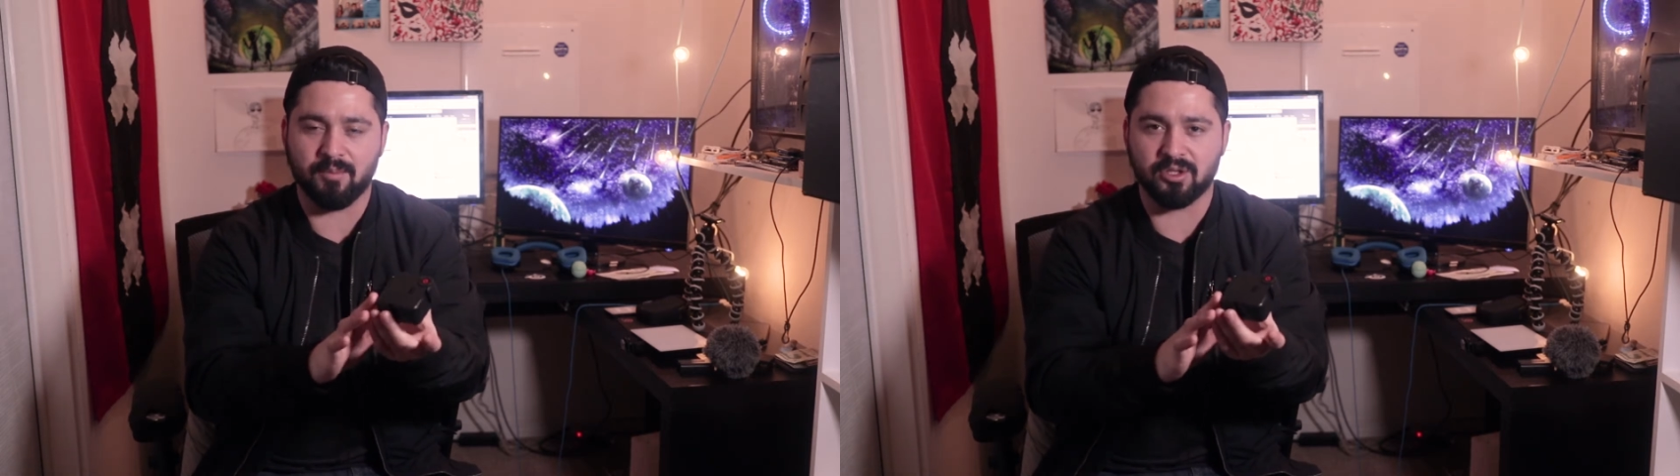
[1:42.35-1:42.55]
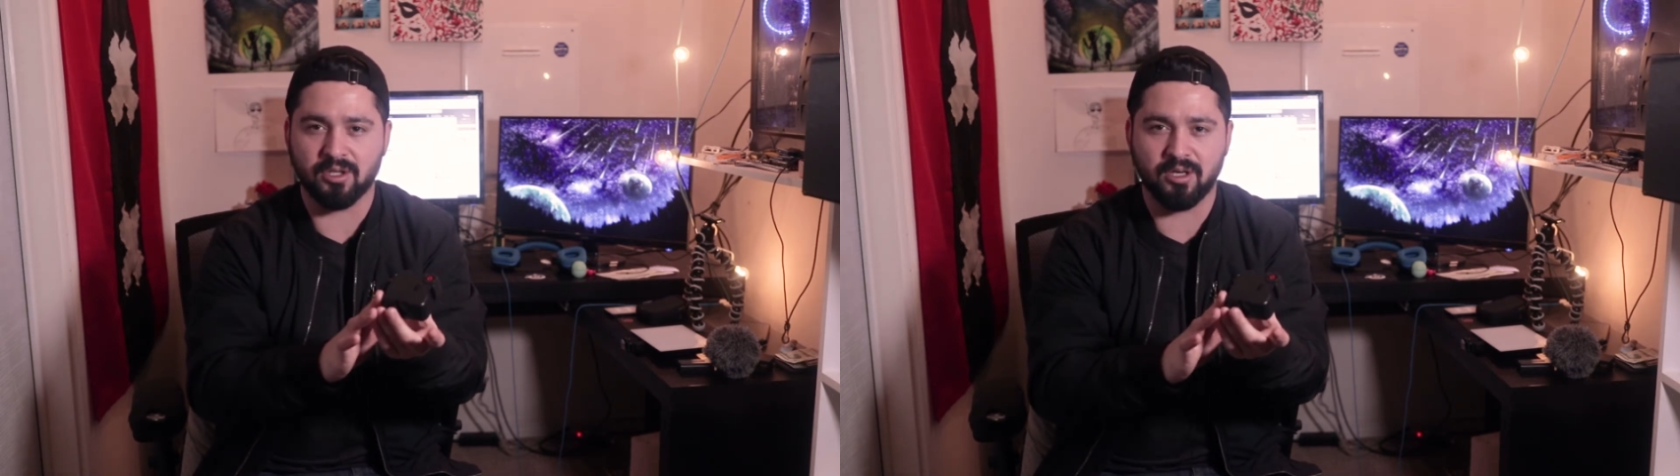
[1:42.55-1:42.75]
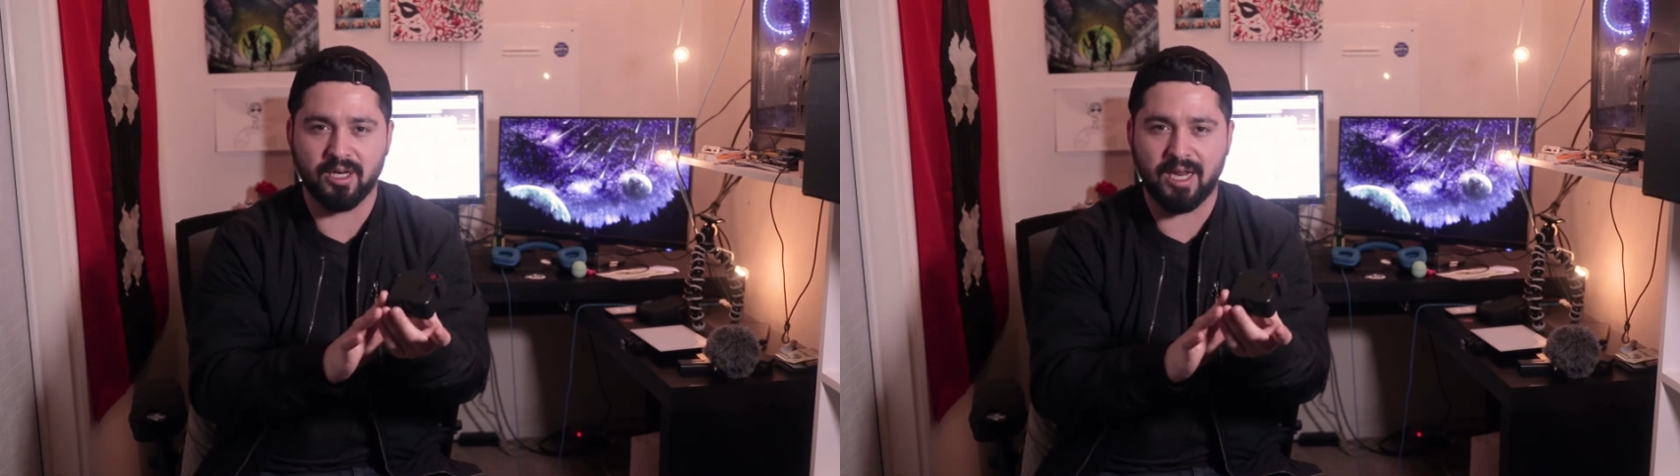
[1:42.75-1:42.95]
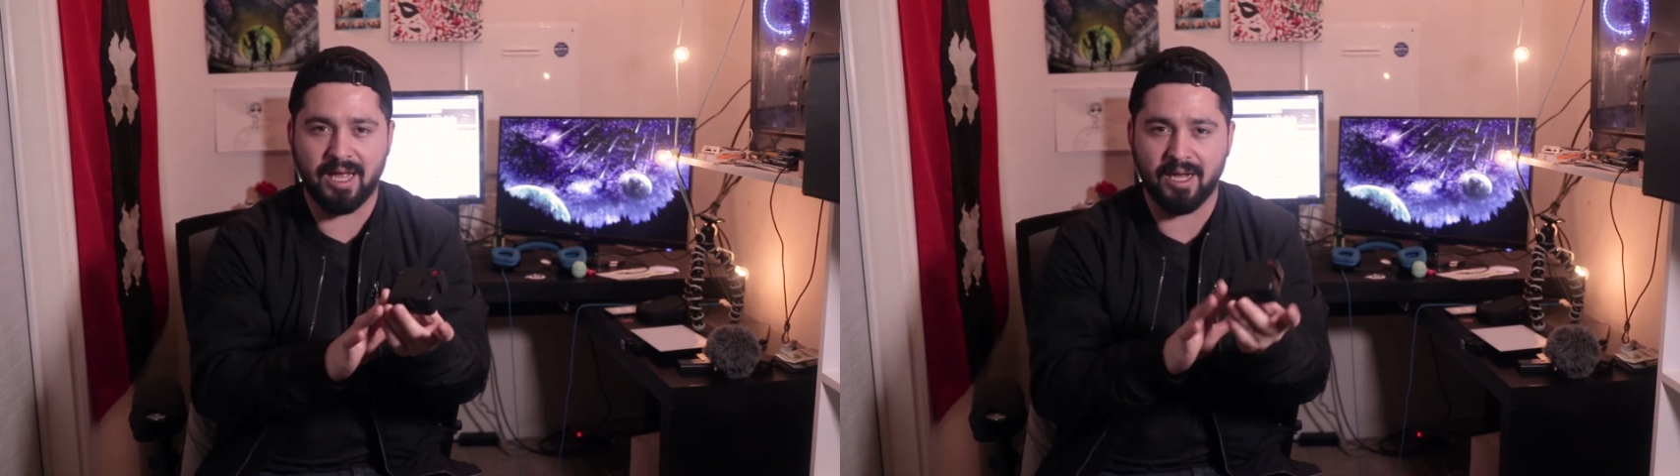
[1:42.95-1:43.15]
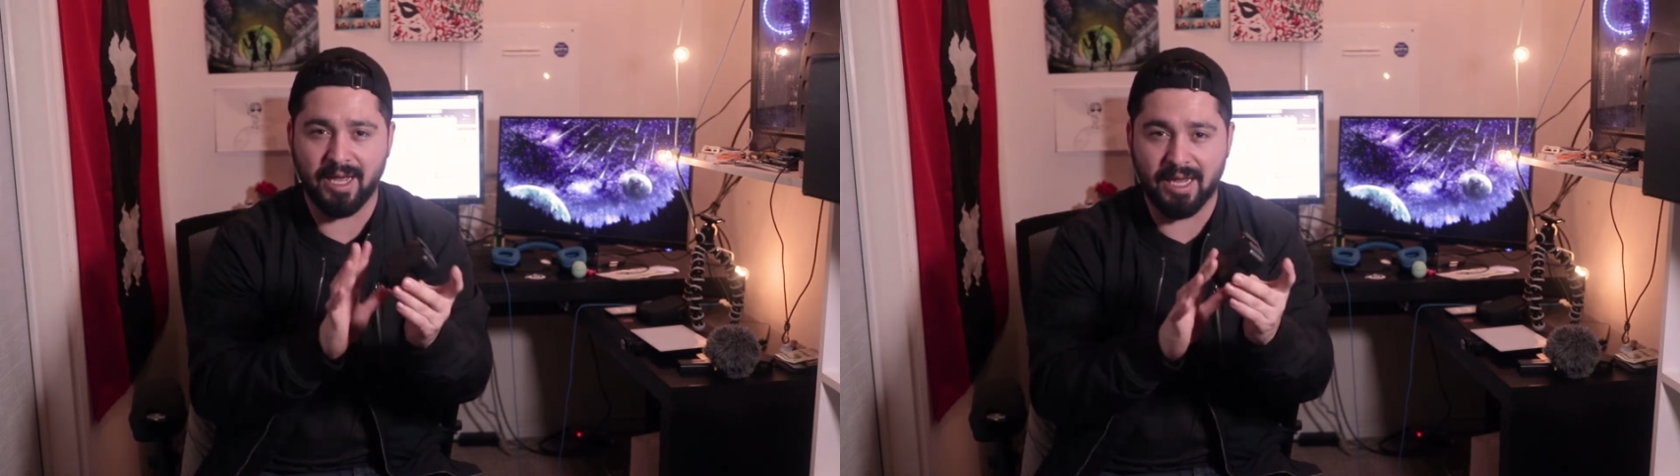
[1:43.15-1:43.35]
I'm sure it
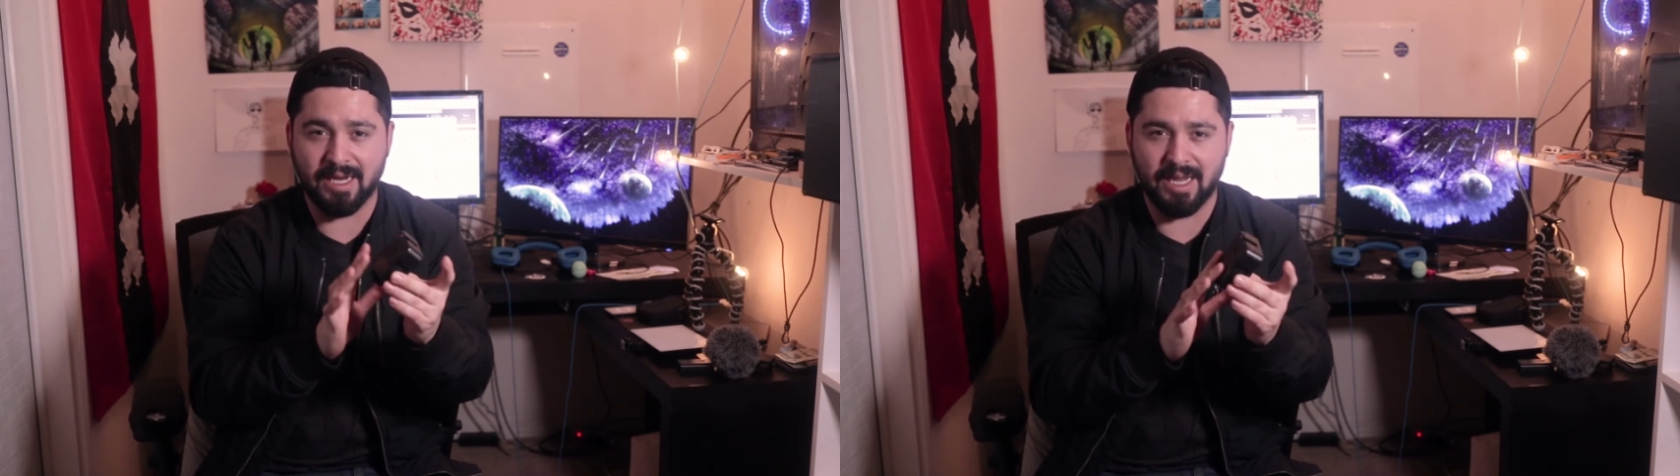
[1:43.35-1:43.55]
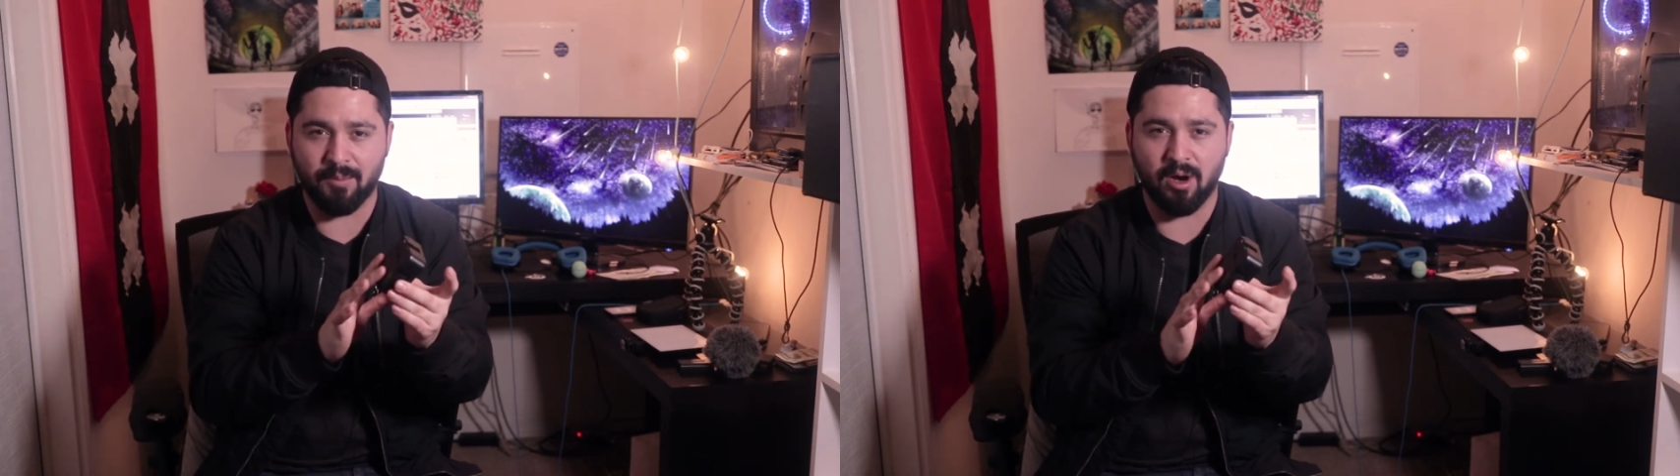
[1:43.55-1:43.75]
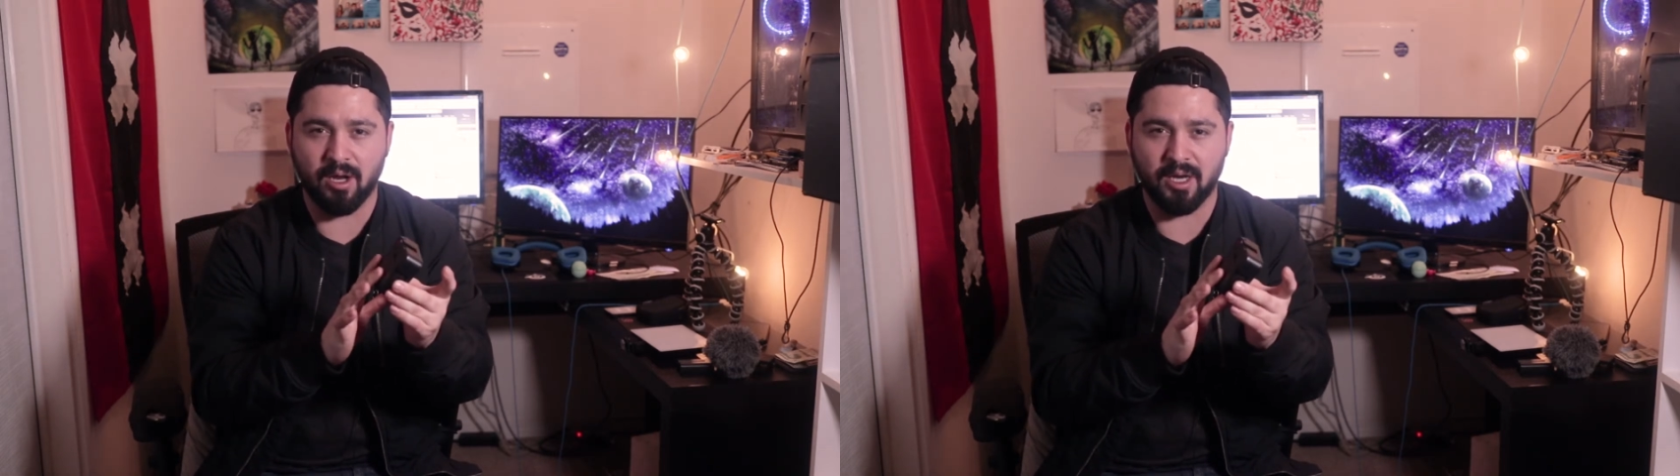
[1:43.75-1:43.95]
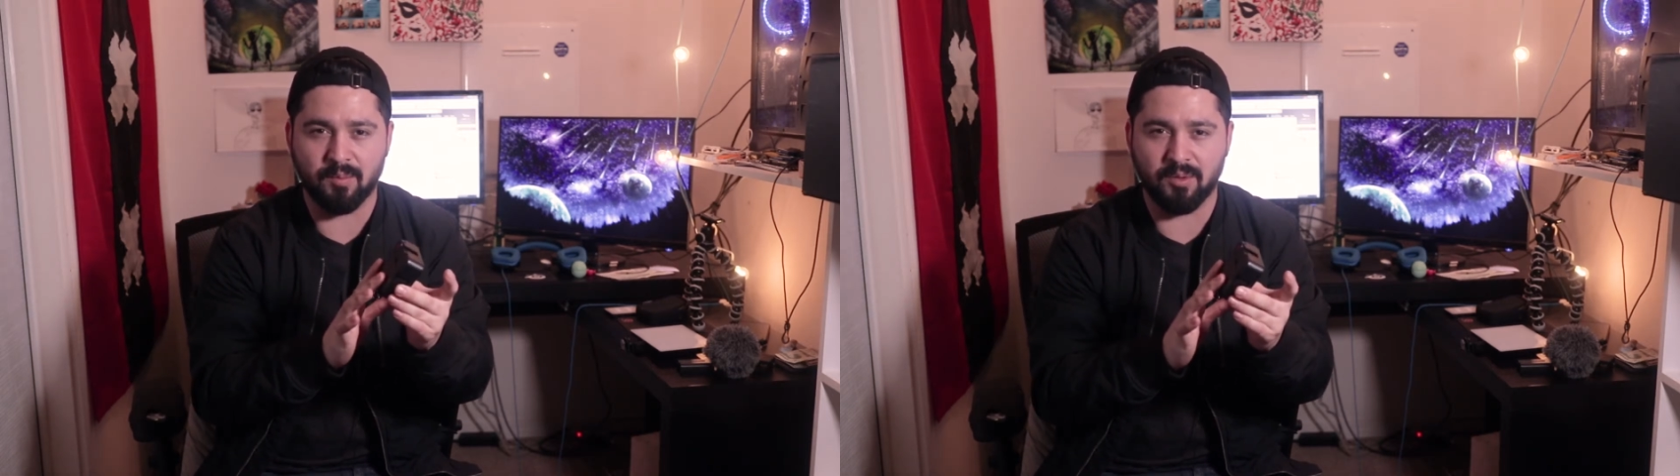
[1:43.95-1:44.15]
had a name on it,